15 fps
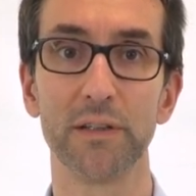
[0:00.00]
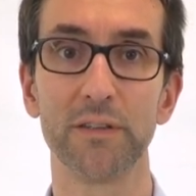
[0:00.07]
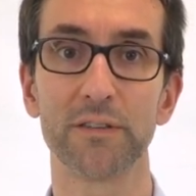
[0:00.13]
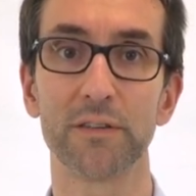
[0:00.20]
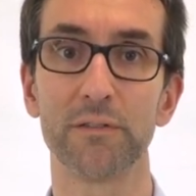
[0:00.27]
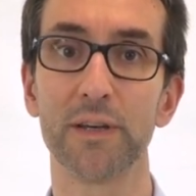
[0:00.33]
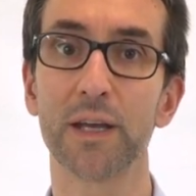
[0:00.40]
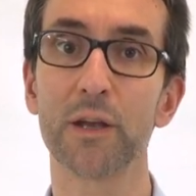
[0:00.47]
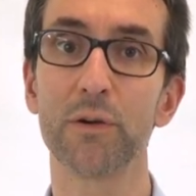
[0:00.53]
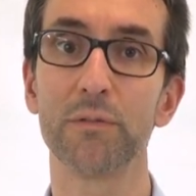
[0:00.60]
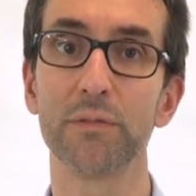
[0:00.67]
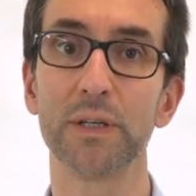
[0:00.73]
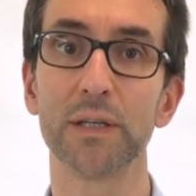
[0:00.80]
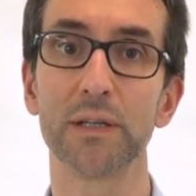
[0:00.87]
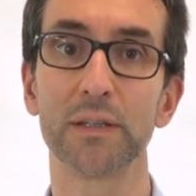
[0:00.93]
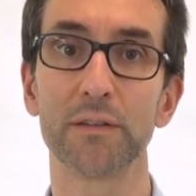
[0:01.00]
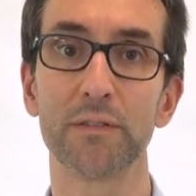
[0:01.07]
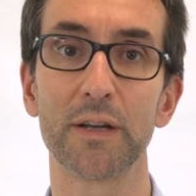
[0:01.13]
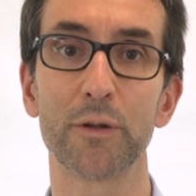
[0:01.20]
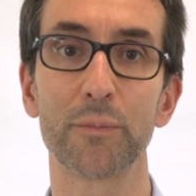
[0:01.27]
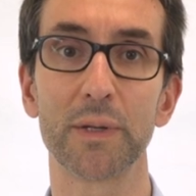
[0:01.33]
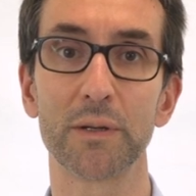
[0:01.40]
It is a very convenient
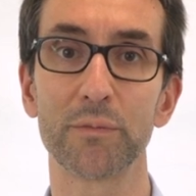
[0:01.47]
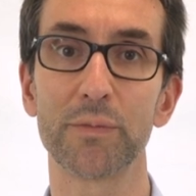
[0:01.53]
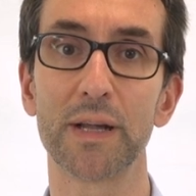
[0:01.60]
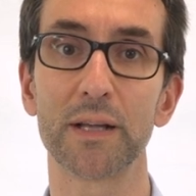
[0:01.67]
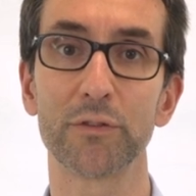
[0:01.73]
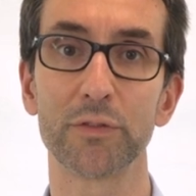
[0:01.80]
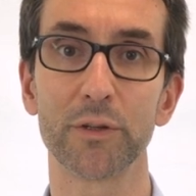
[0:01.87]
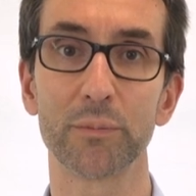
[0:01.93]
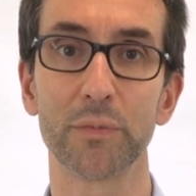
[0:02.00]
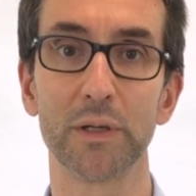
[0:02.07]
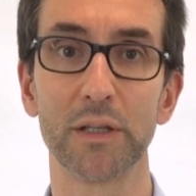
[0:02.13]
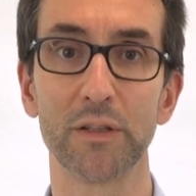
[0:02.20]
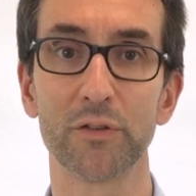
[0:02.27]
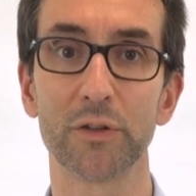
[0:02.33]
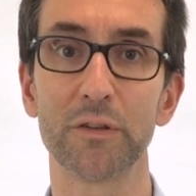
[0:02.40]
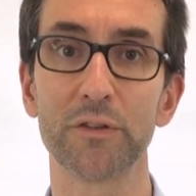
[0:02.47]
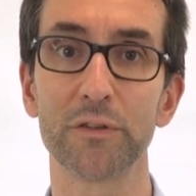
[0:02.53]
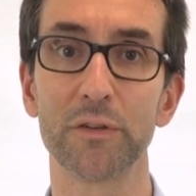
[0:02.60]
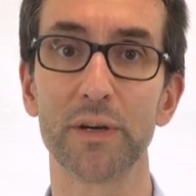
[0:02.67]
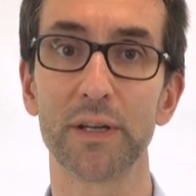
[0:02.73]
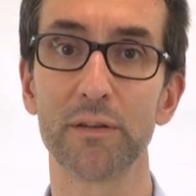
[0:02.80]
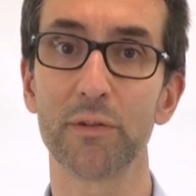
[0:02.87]
development platform. It is
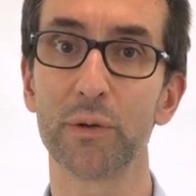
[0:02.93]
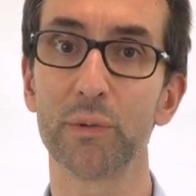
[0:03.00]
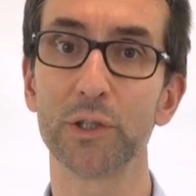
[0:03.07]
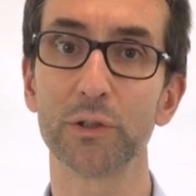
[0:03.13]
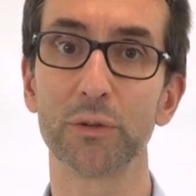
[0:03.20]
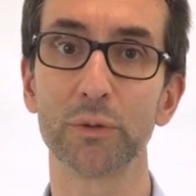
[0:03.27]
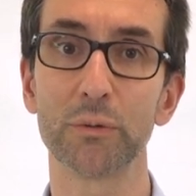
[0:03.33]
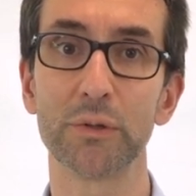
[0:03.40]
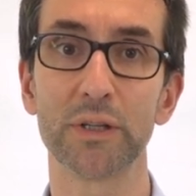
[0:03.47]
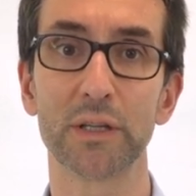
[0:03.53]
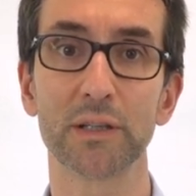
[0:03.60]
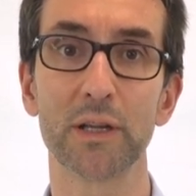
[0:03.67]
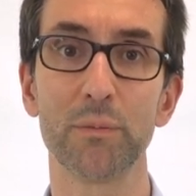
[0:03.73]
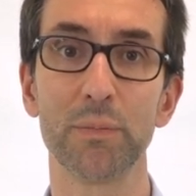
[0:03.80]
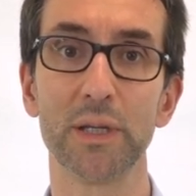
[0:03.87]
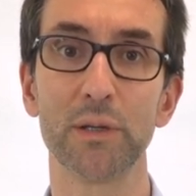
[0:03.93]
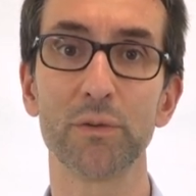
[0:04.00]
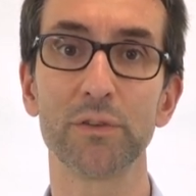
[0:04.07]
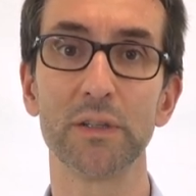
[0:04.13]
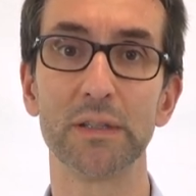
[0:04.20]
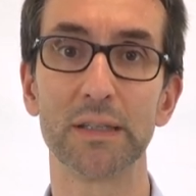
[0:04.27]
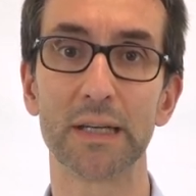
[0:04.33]
also an evaluation tool that can be
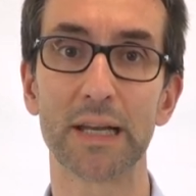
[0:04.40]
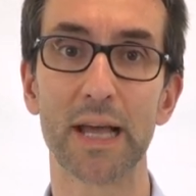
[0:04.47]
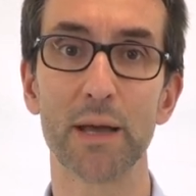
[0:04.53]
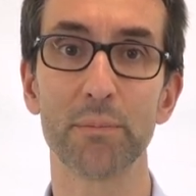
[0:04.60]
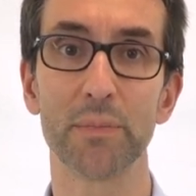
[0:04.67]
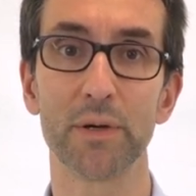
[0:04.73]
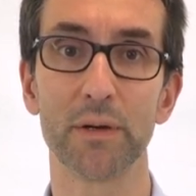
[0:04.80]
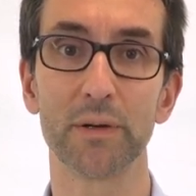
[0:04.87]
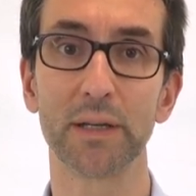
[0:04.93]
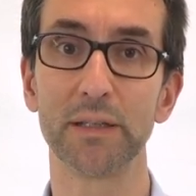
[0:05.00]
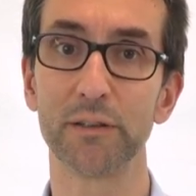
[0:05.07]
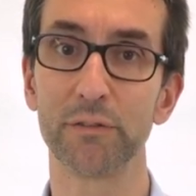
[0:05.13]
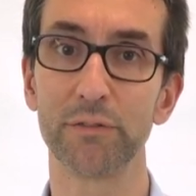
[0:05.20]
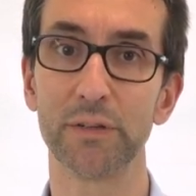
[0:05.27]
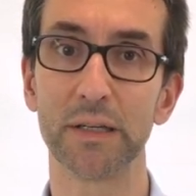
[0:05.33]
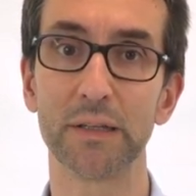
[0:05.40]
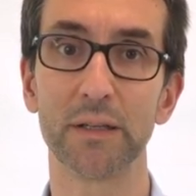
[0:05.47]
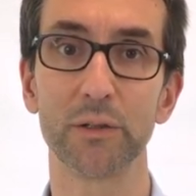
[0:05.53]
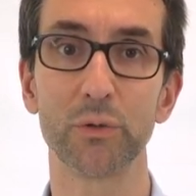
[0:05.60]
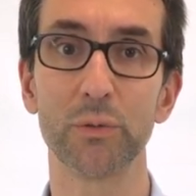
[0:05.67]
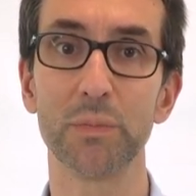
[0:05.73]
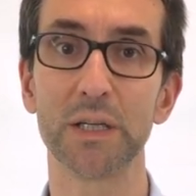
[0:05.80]
used in the lab or in the field
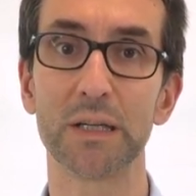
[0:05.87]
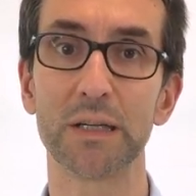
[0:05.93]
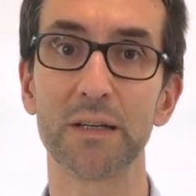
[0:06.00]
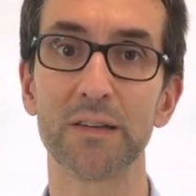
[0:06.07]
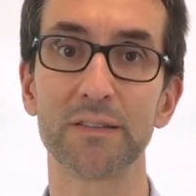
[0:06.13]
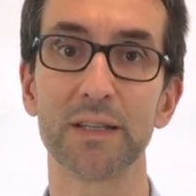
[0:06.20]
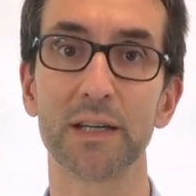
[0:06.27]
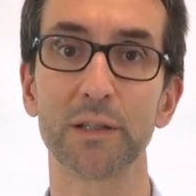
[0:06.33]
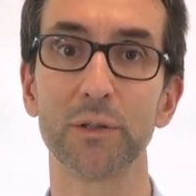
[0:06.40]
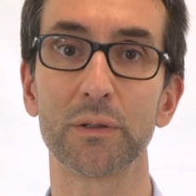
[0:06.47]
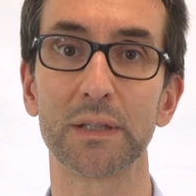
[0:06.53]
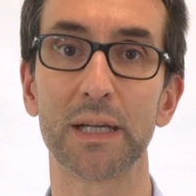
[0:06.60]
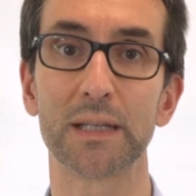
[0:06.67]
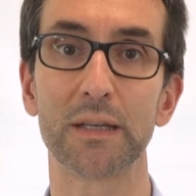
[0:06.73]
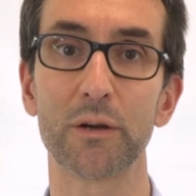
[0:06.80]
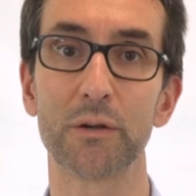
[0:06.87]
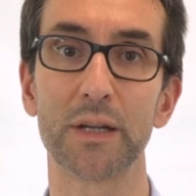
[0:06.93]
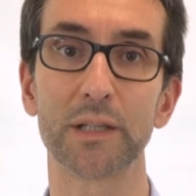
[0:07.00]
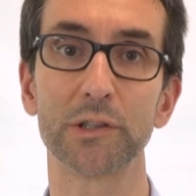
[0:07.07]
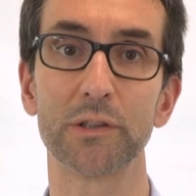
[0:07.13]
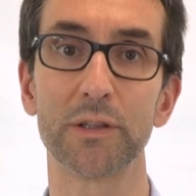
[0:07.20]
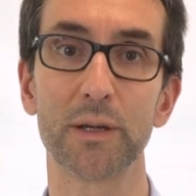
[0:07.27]
to immediately start your data
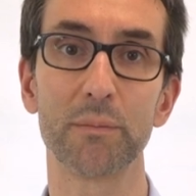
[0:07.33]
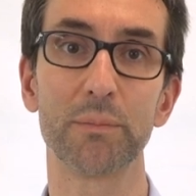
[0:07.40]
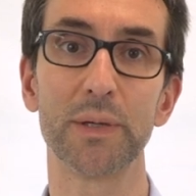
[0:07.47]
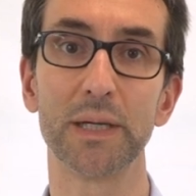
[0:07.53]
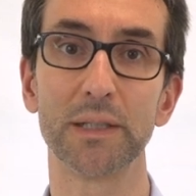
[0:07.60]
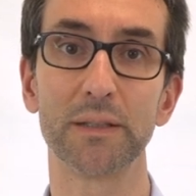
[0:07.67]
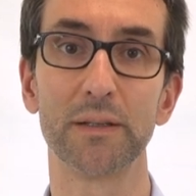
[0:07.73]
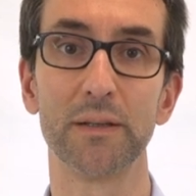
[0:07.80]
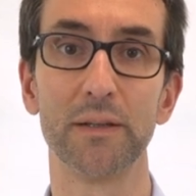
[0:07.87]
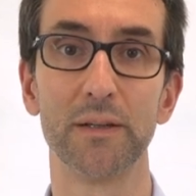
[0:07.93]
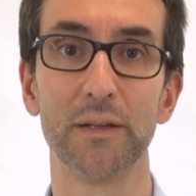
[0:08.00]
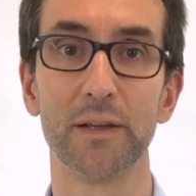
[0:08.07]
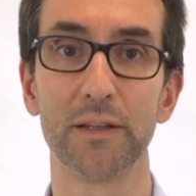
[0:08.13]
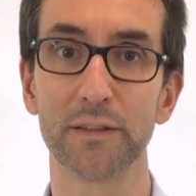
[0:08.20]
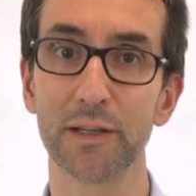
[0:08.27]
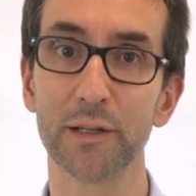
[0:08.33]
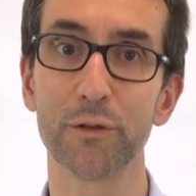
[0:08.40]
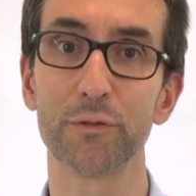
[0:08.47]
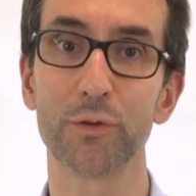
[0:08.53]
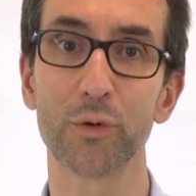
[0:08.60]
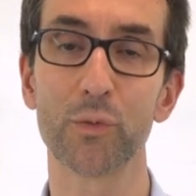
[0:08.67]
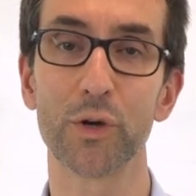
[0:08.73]
collection campaign. Thank
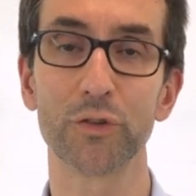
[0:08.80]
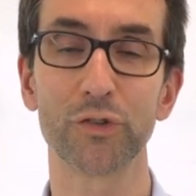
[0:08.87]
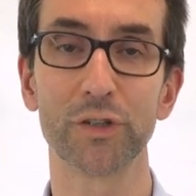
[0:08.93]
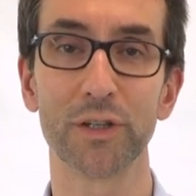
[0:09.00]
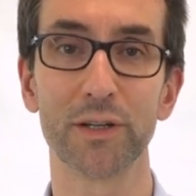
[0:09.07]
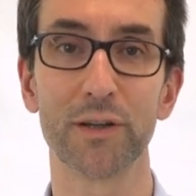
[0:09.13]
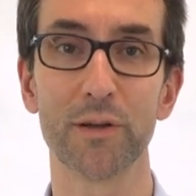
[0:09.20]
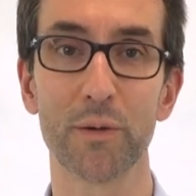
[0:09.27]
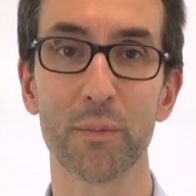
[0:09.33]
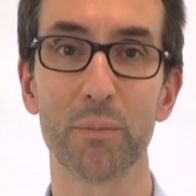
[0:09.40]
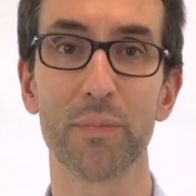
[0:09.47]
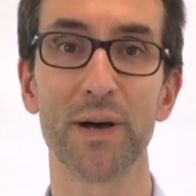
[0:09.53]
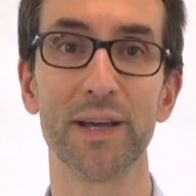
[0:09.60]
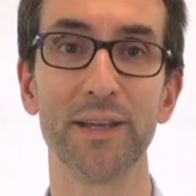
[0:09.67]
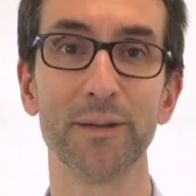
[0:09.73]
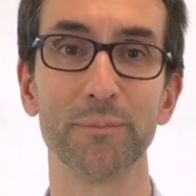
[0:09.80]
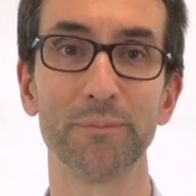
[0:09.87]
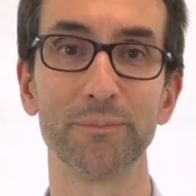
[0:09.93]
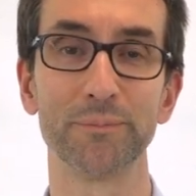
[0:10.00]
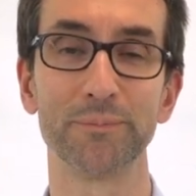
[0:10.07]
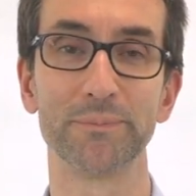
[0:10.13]
you for watching. Bye.